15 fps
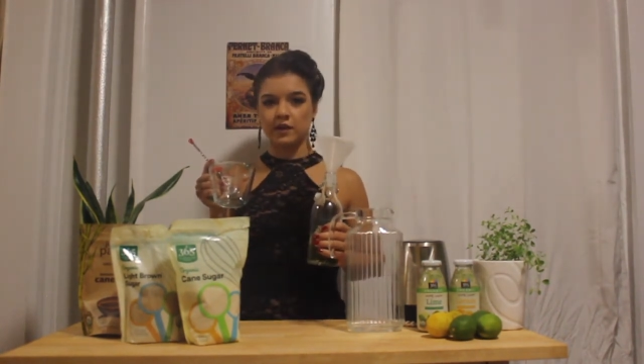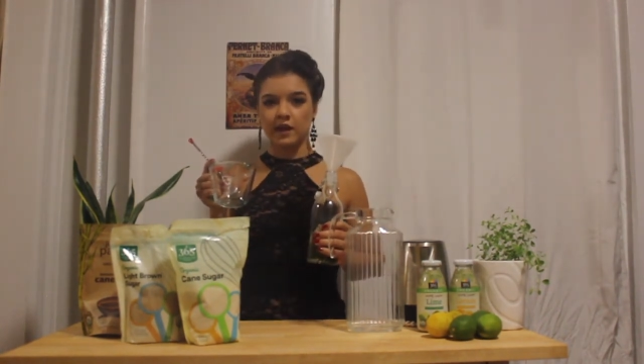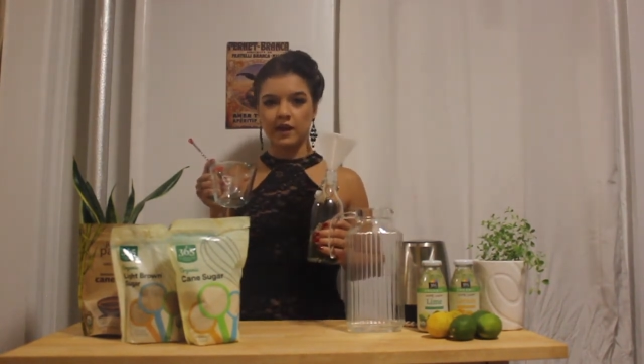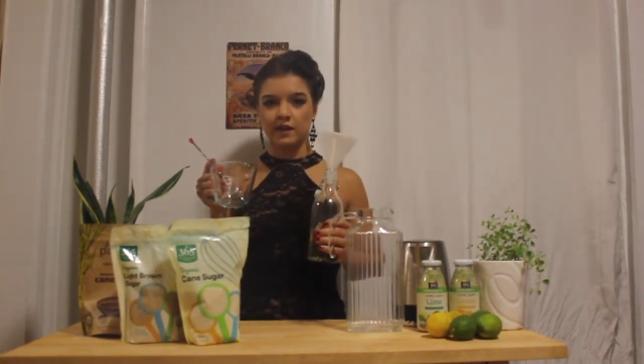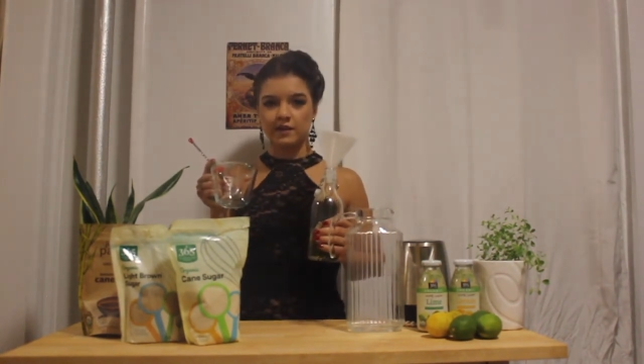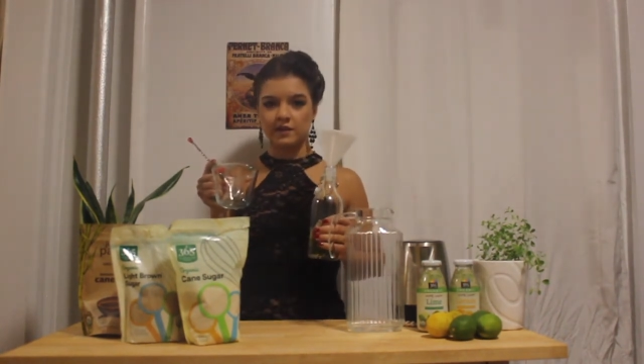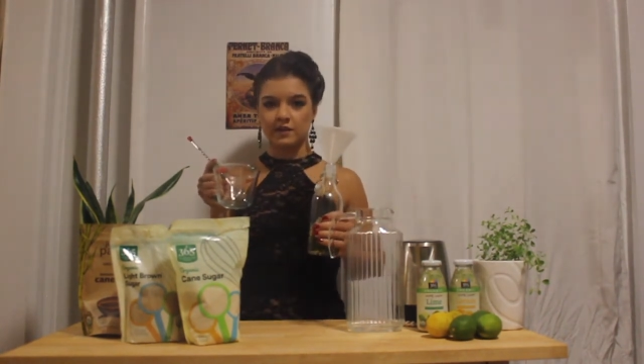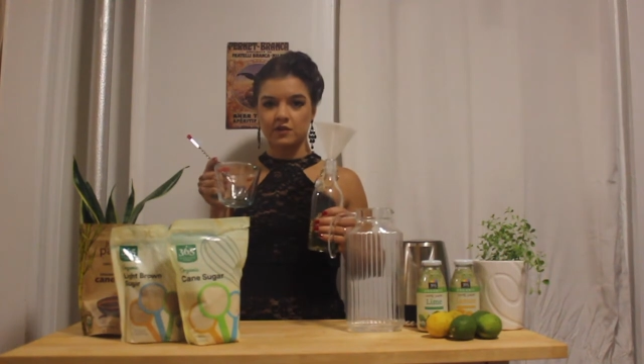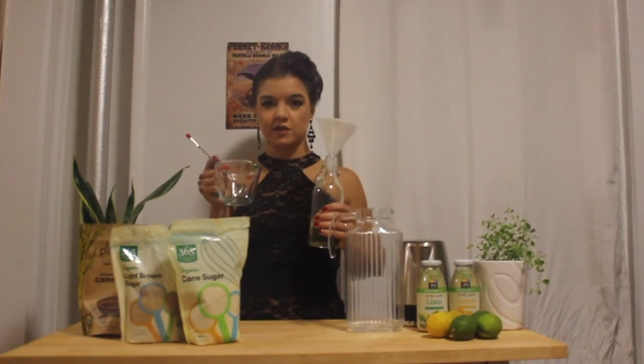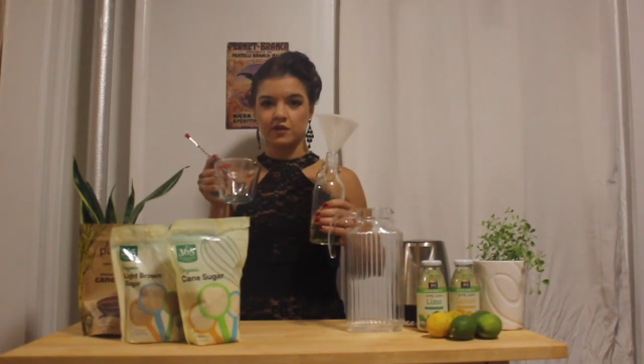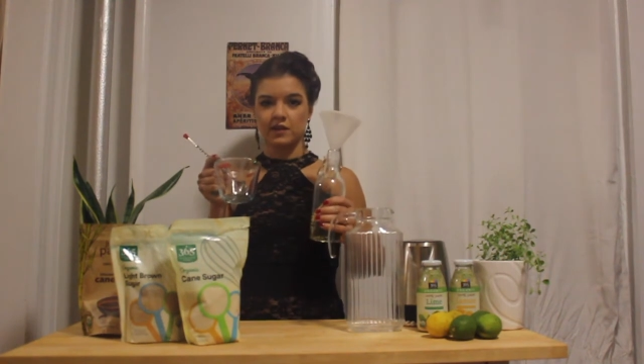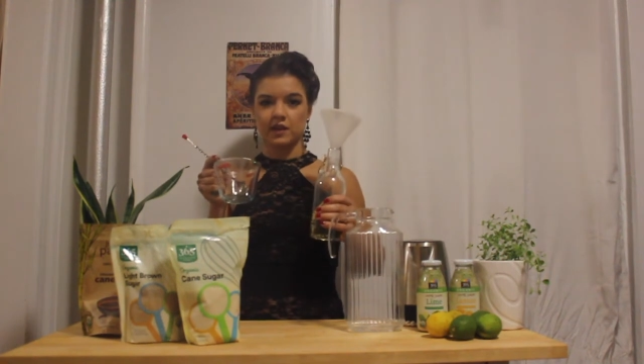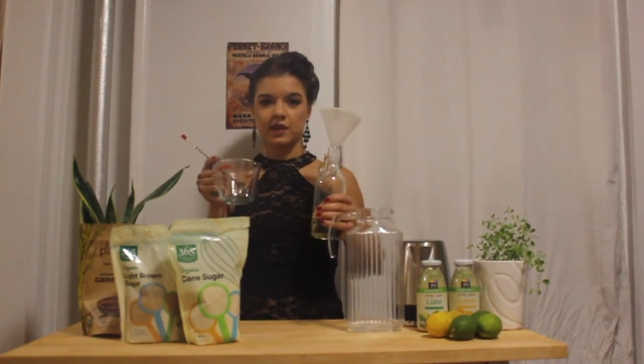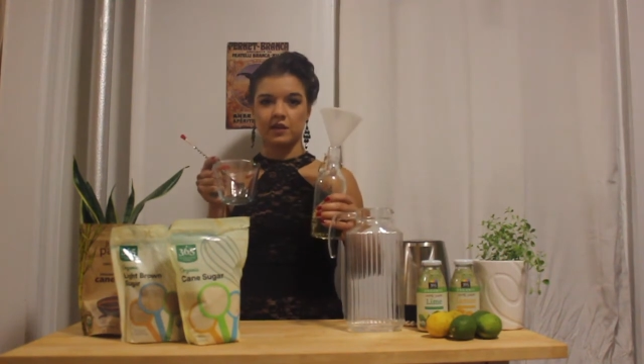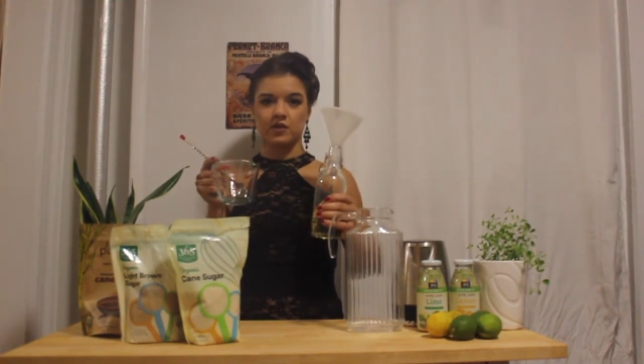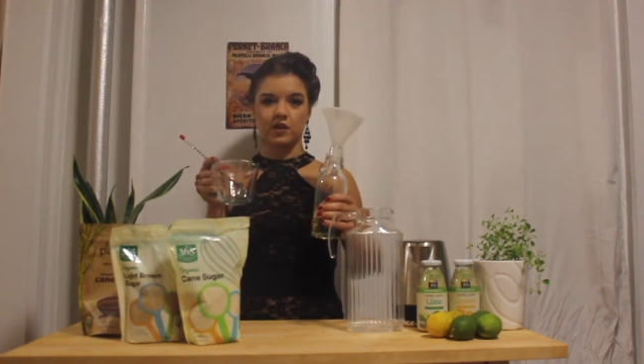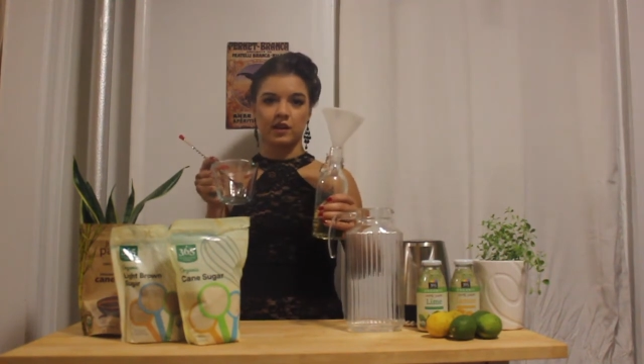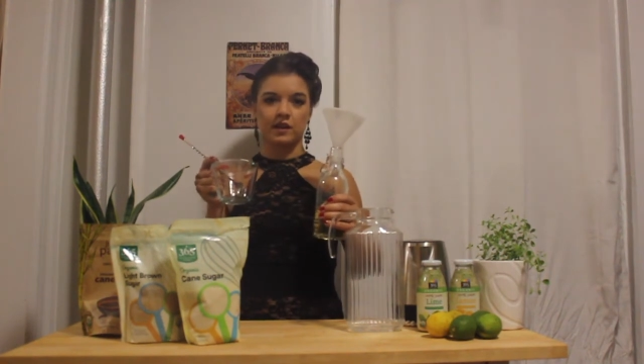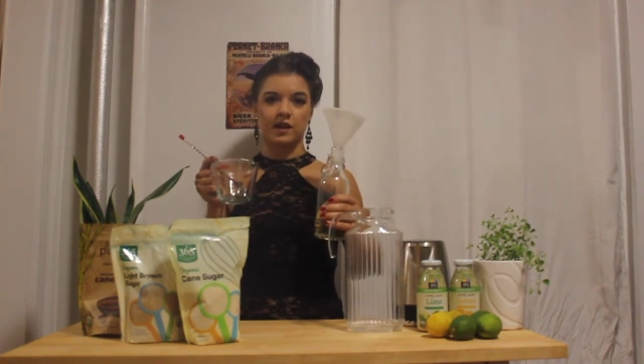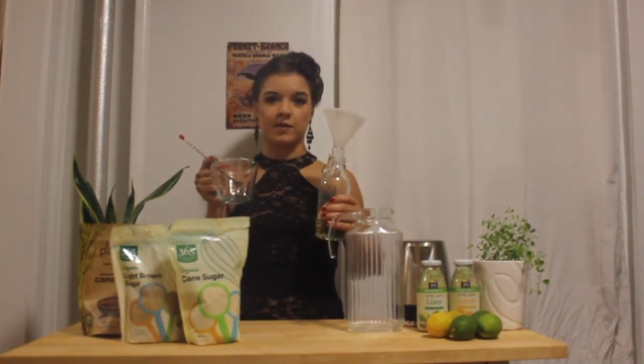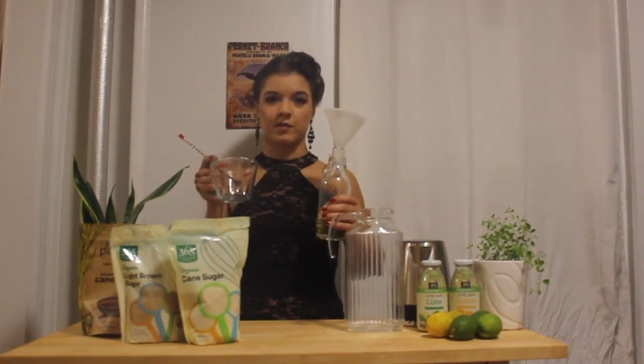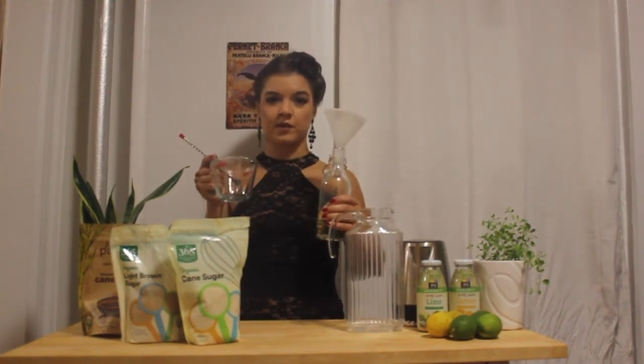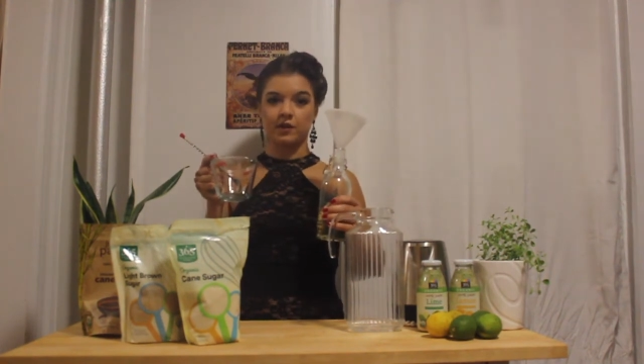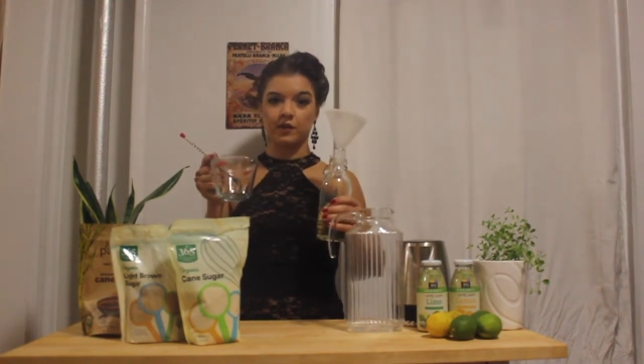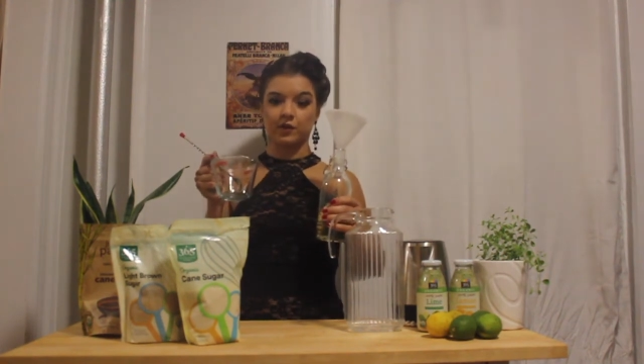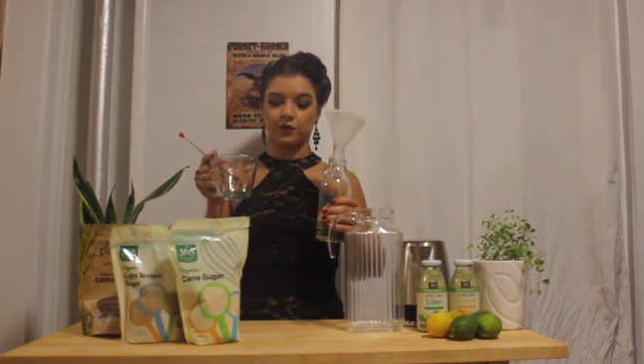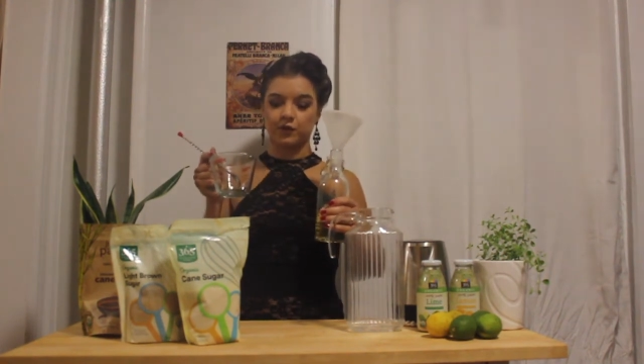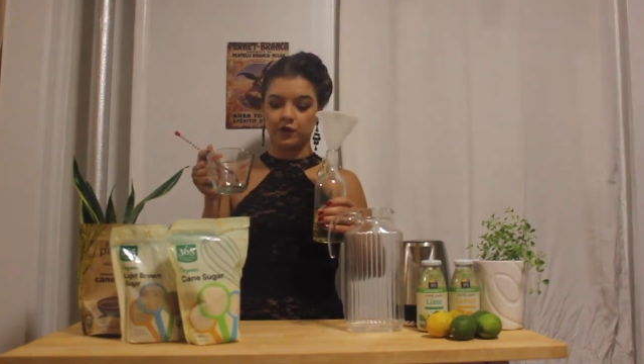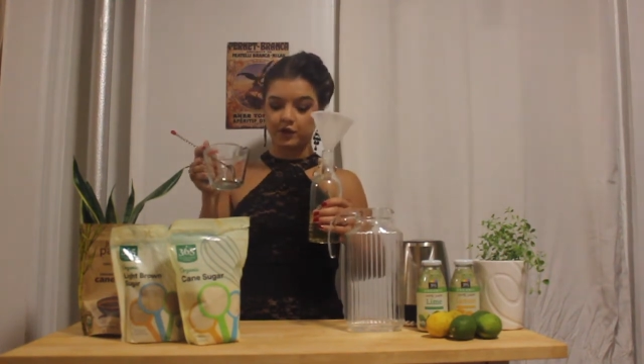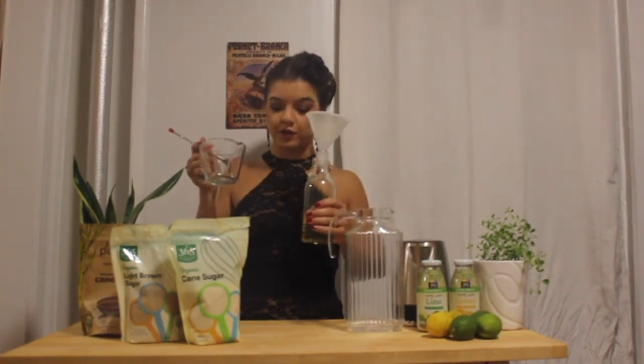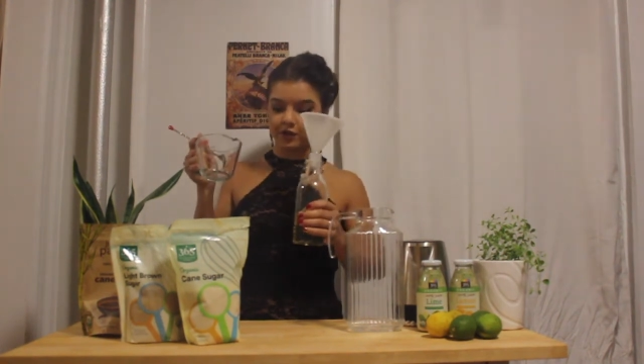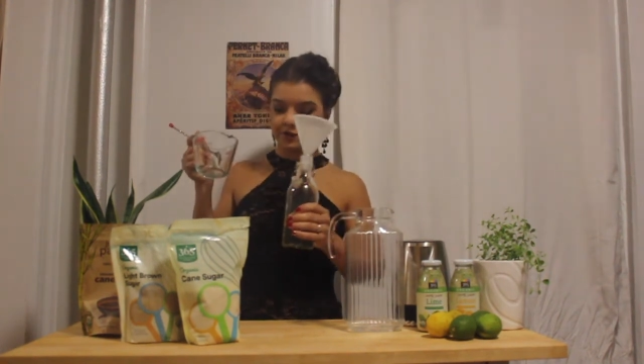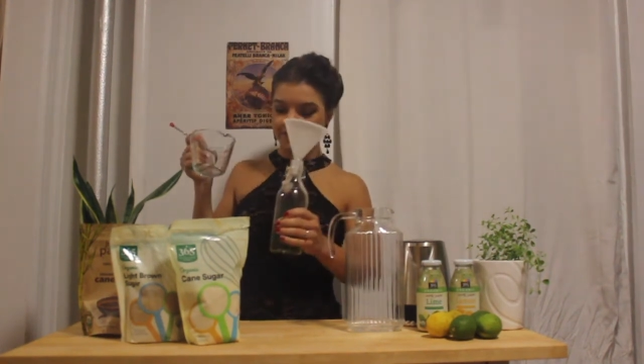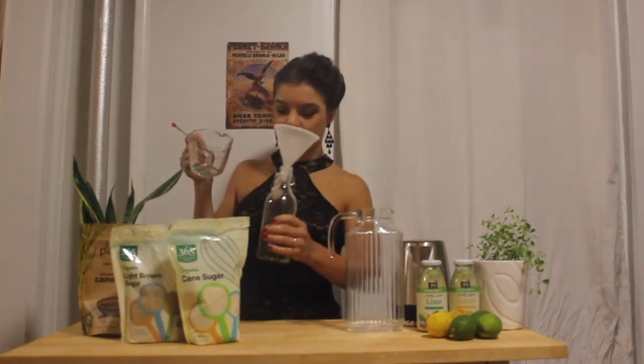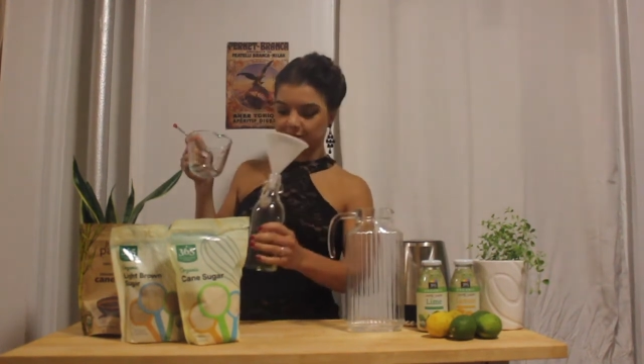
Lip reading: nice container and keep it in your fridge.